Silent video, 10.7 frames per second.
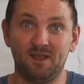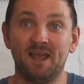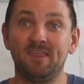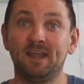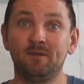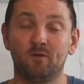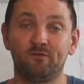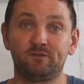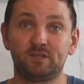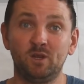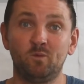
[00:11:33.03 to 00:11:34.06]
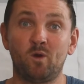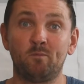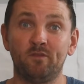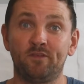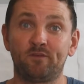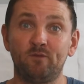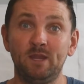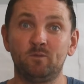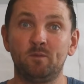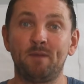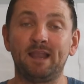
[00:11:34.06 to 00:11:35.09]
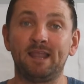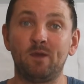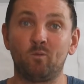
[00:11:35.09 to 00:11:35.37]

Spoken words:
And then in month 2 or month 3, we might let